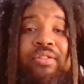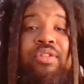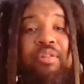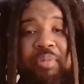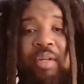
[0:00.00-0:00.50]
to
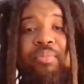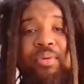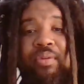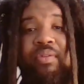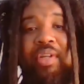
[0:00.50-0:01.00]
the
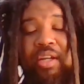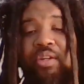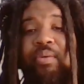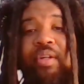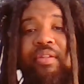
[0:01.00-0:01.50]
people that
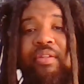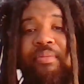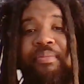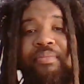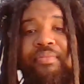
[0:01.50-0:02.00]
you're with,
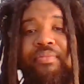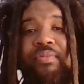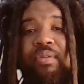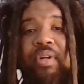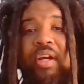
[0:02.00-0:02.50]

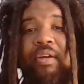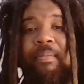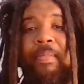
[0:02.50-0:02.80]
right?